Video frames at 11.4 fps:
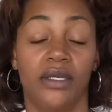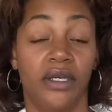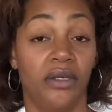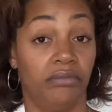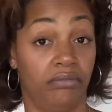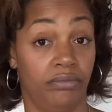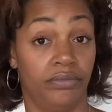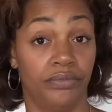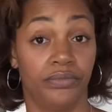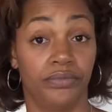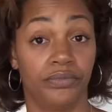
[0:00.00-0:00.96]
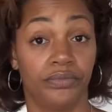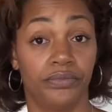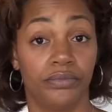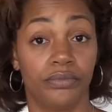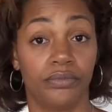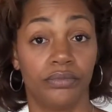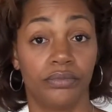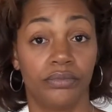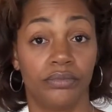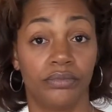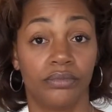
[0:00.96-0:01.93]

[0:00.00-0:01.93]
Nothing is said.